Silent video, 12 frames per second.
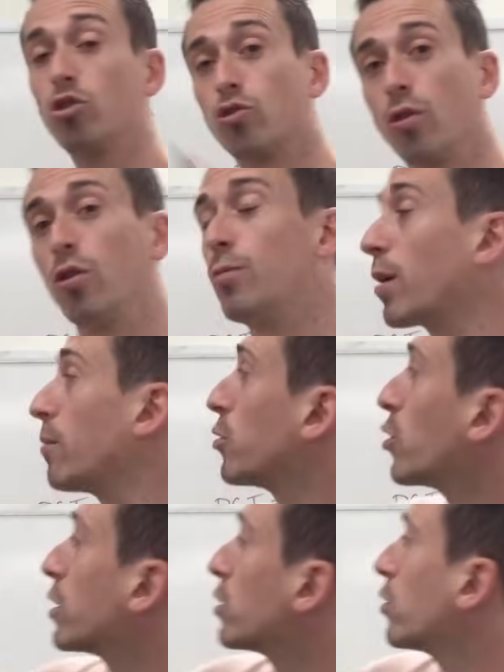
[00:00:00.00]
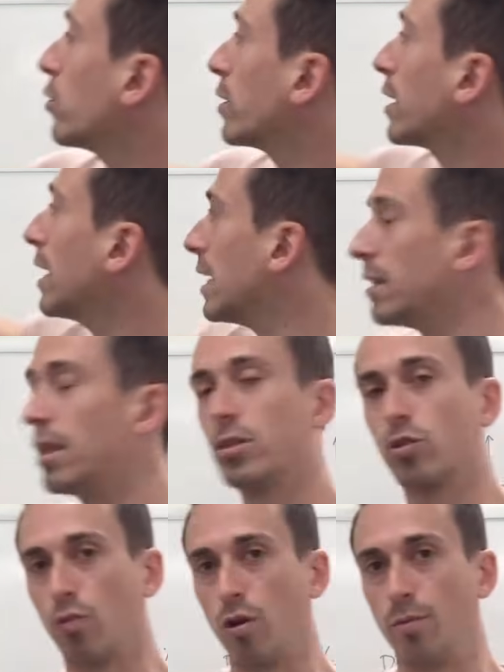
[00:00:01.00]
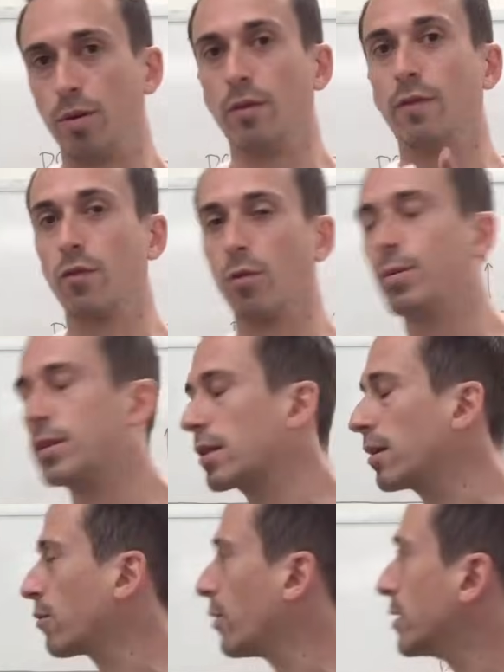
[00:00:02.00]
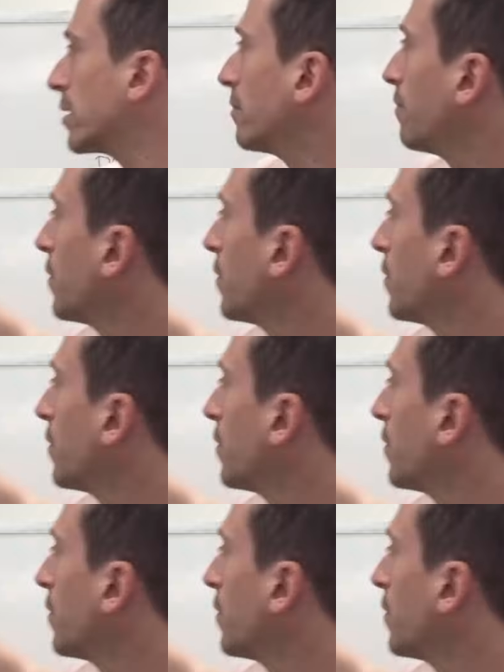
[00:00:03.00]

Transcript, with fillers: True, but I'm not including it in this group for a particular reason.